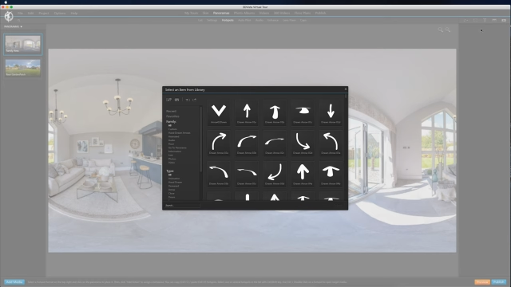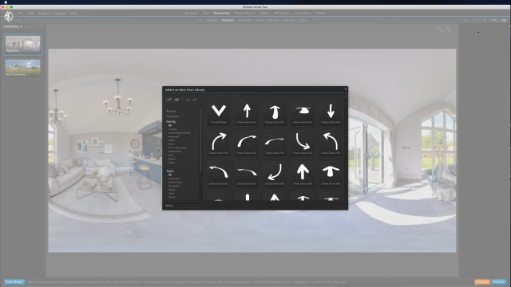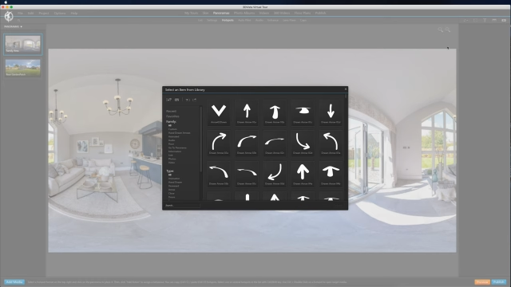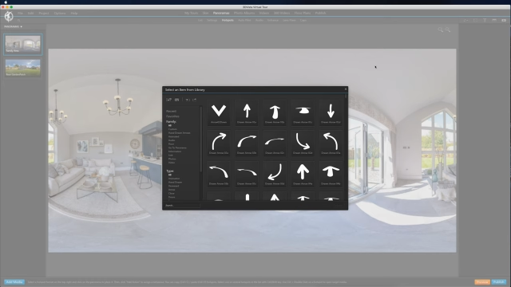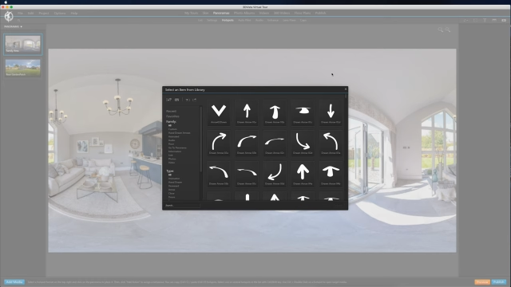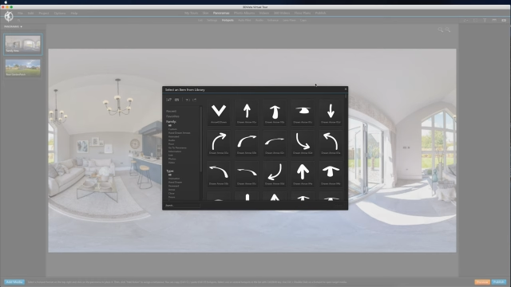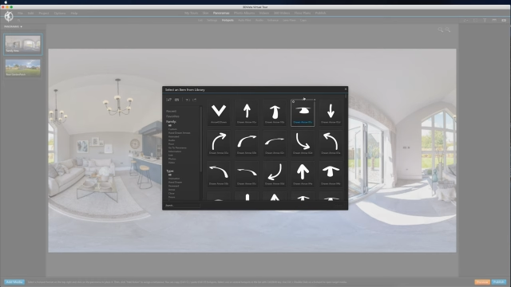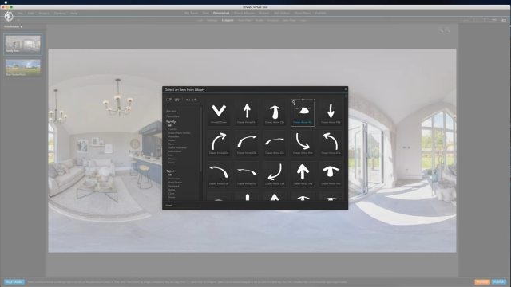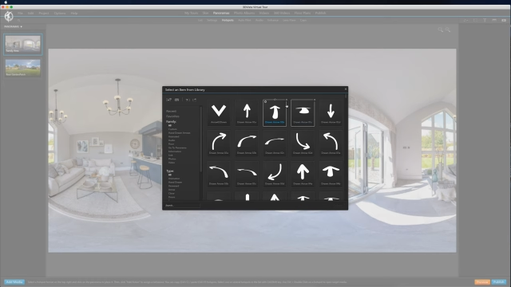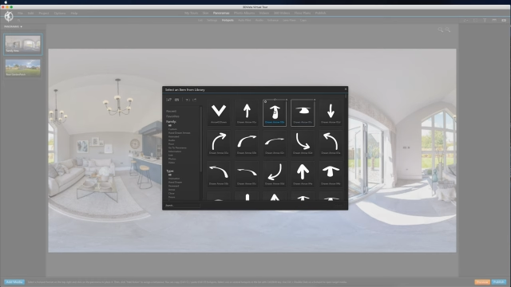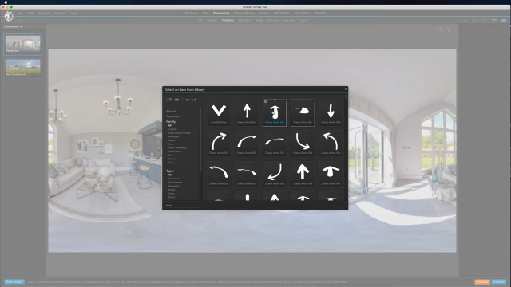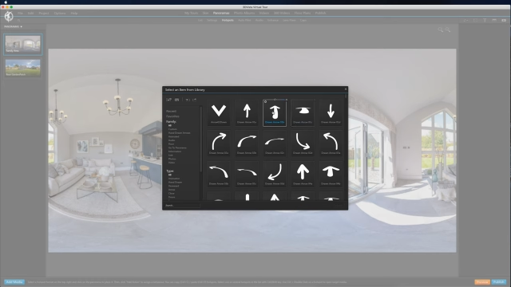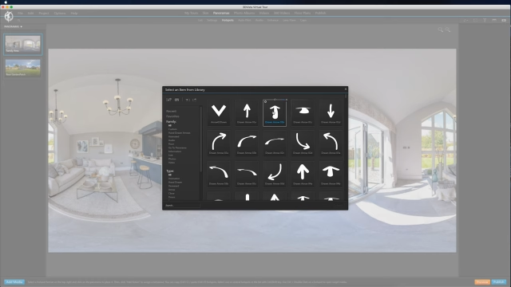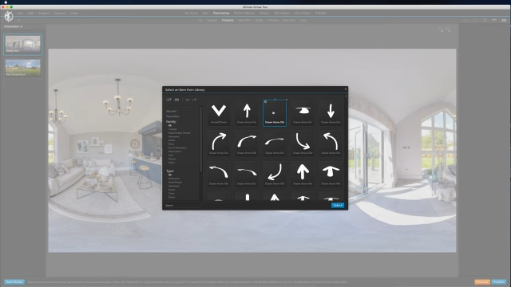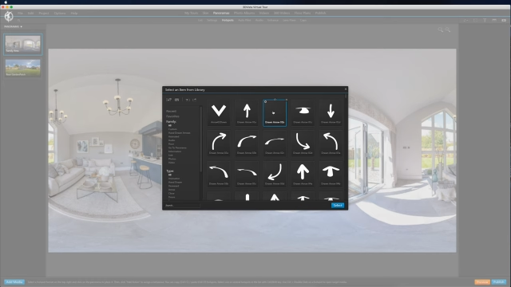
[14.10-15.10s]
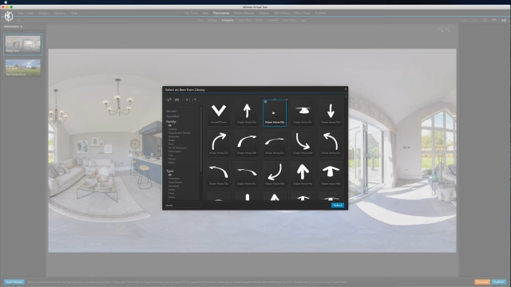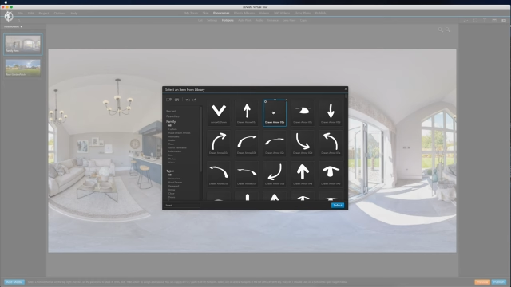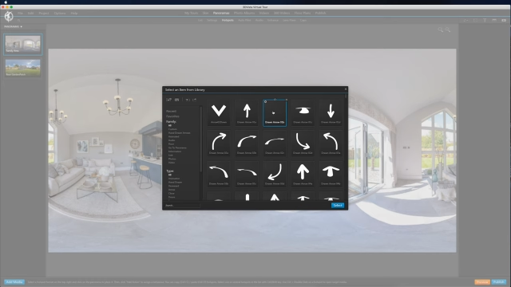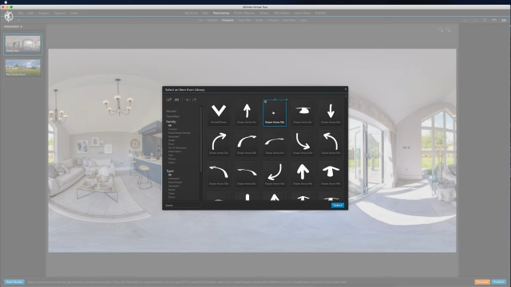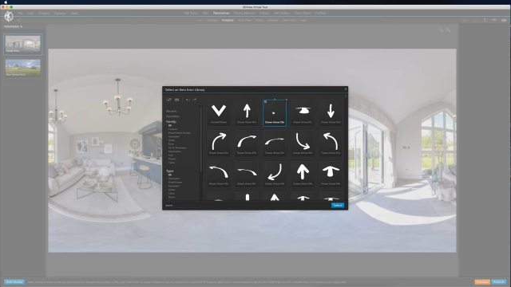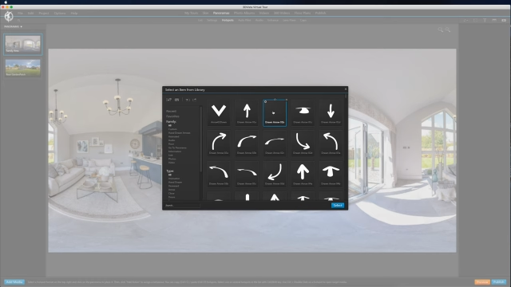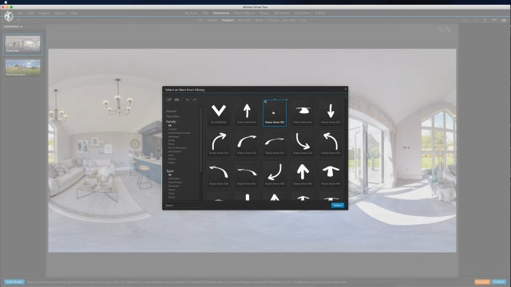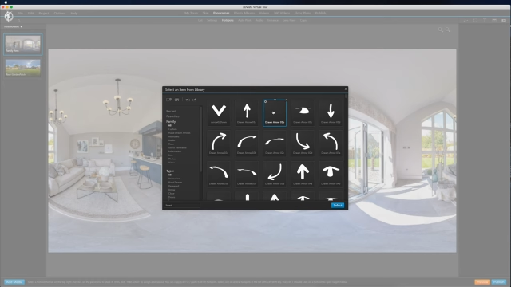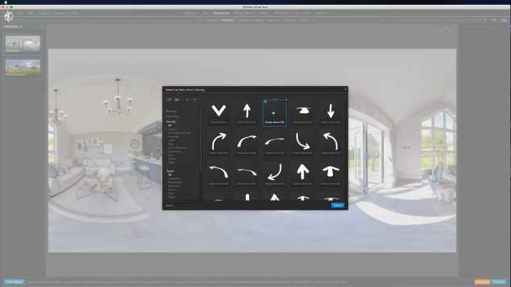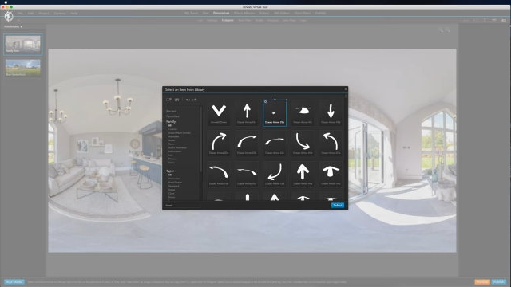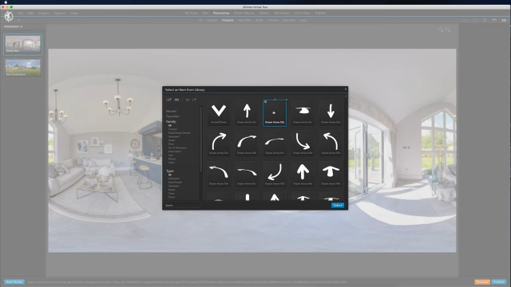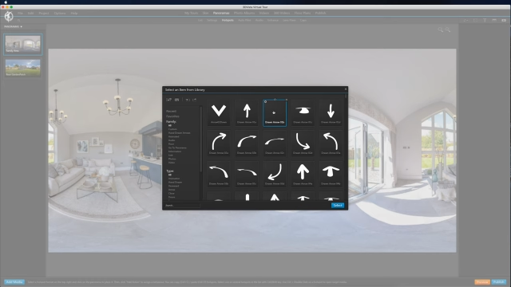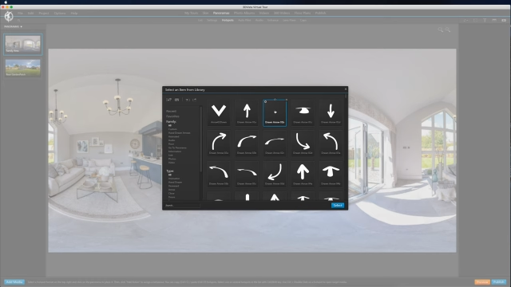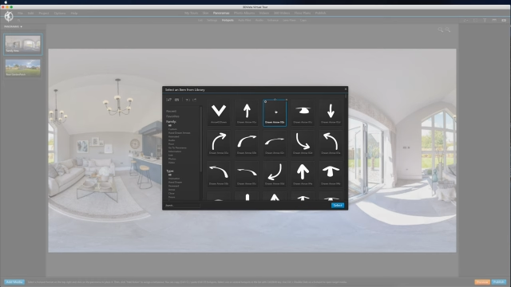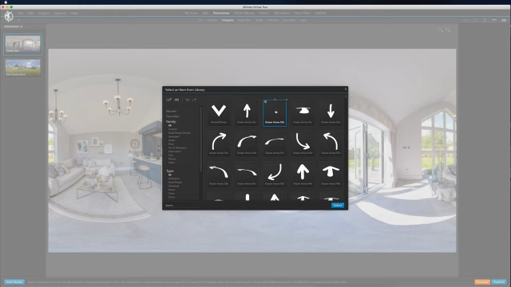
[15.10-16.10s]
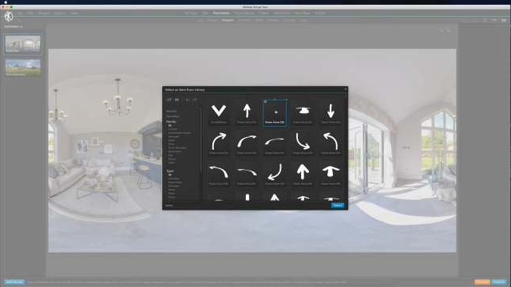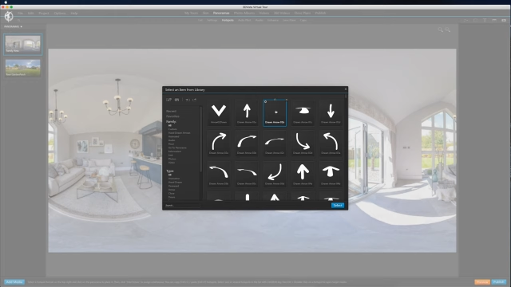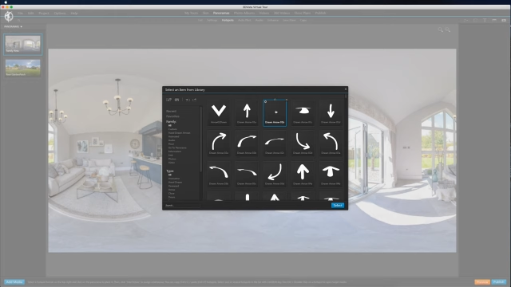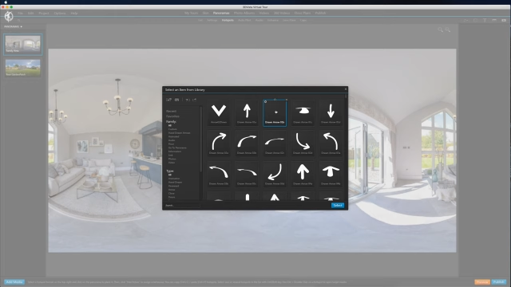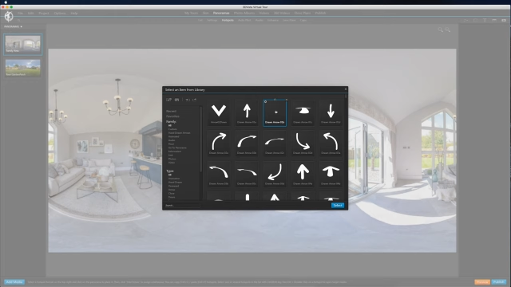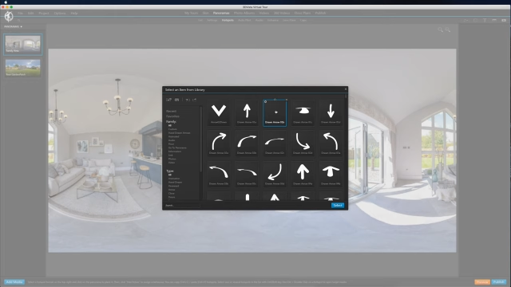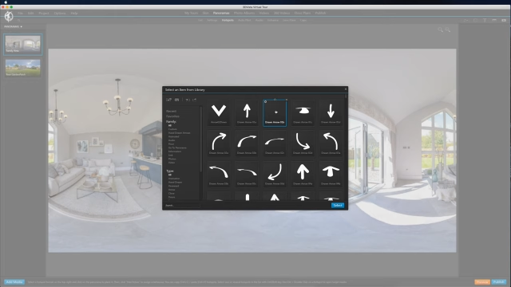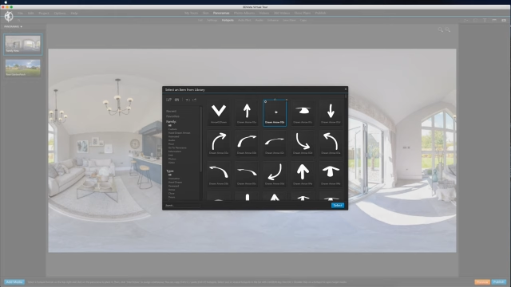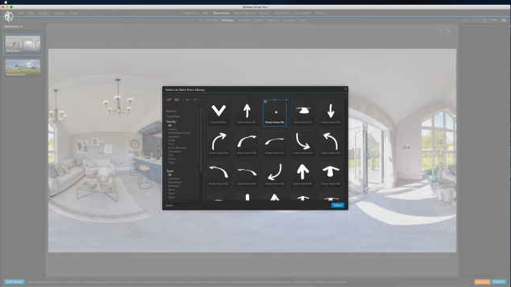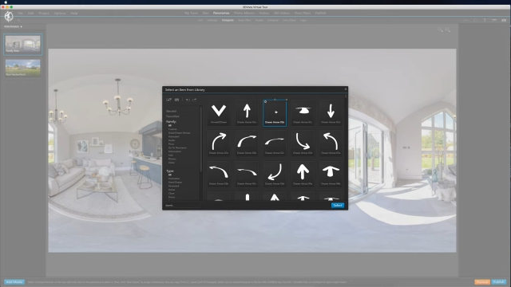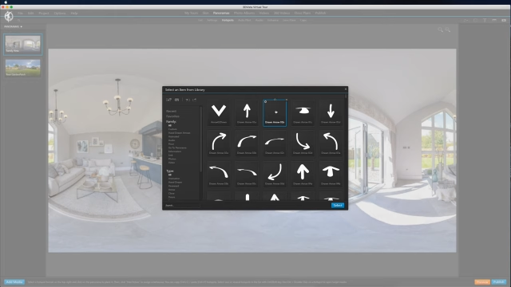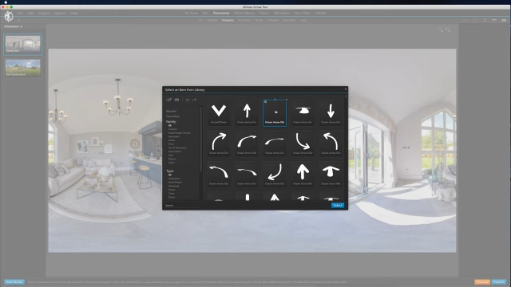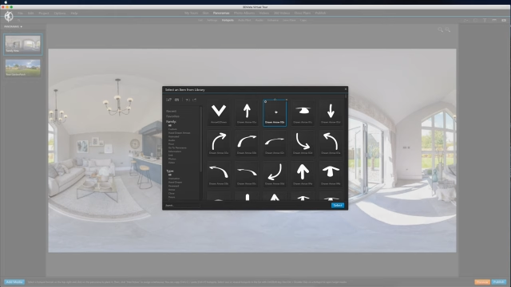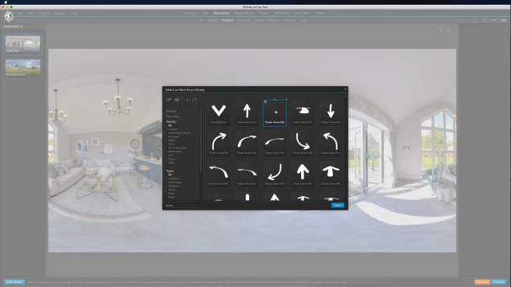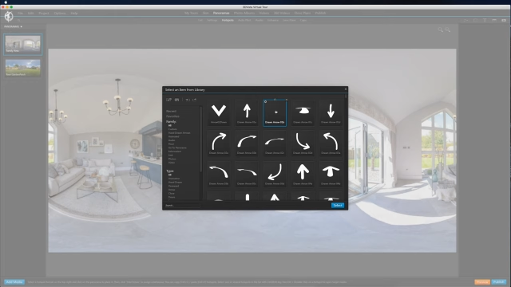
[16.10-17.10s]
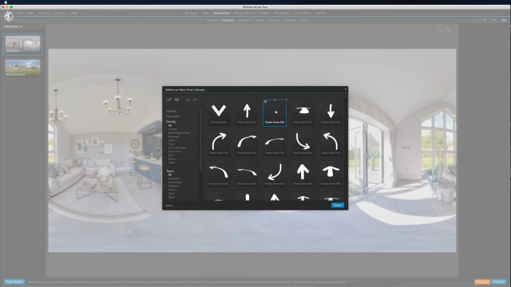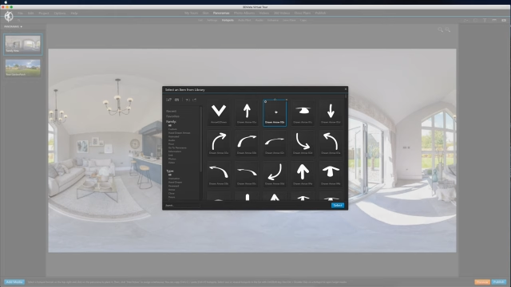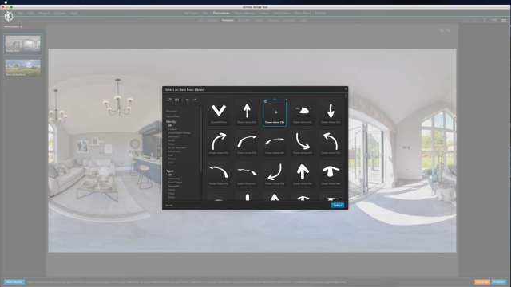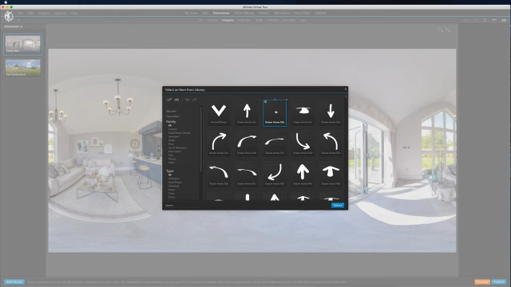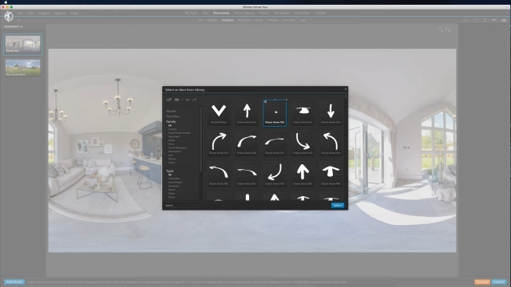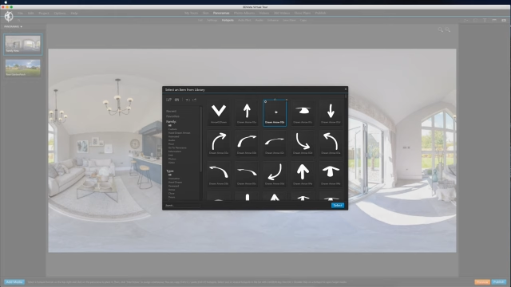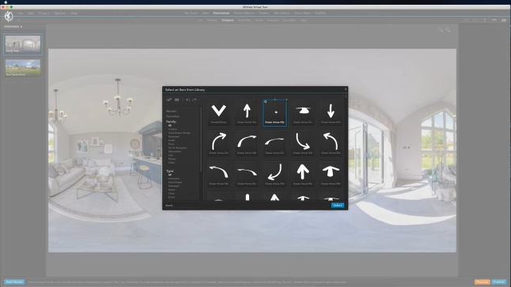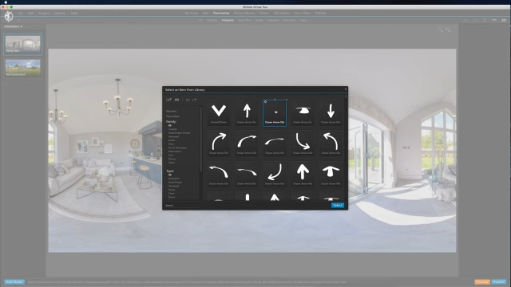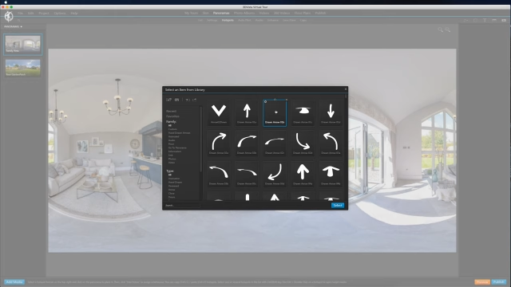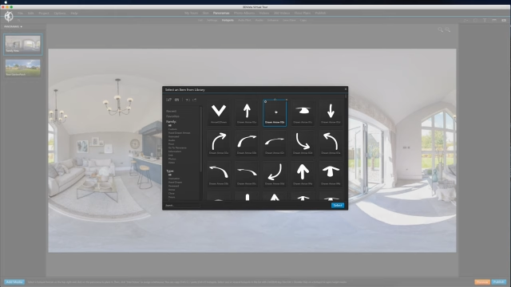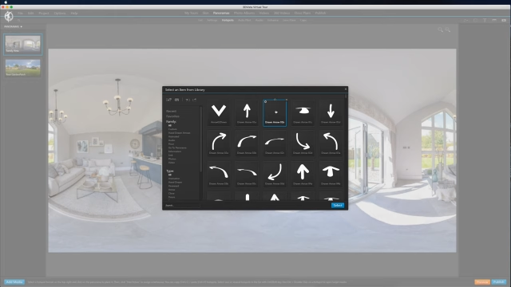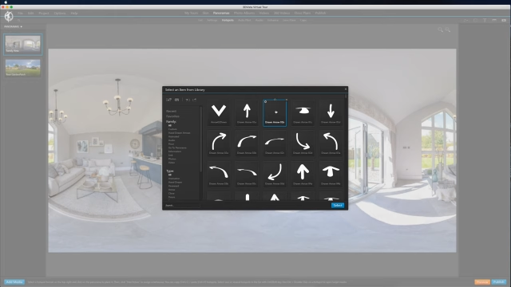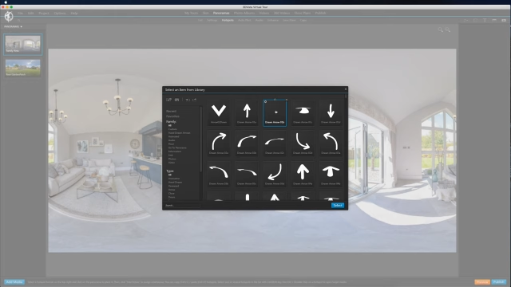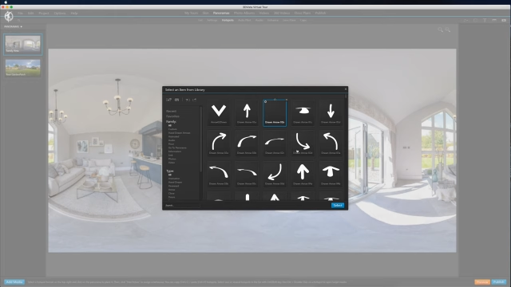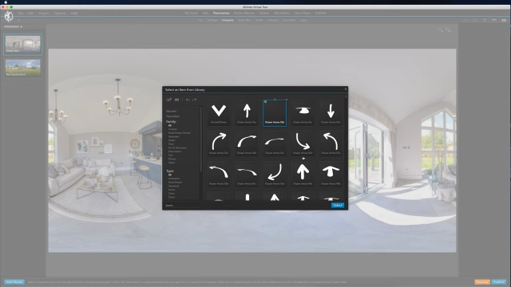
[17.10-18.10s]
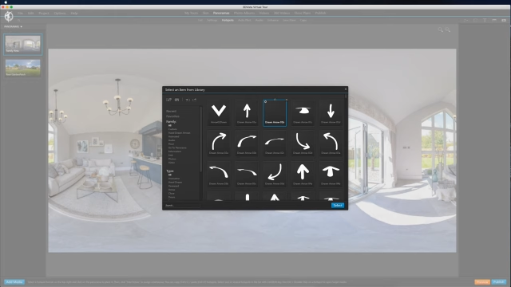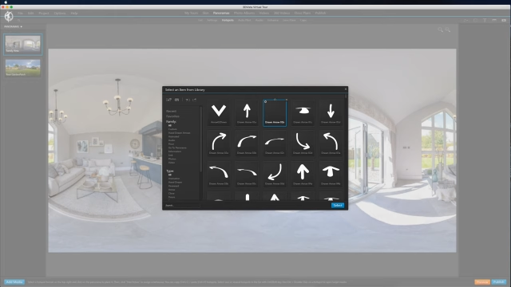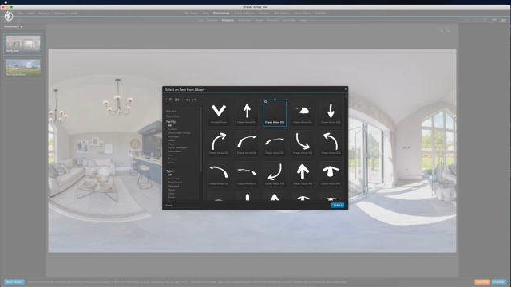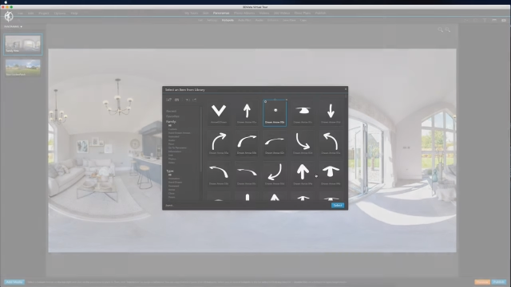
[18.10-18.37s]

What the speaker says: [unreadable: no face in view]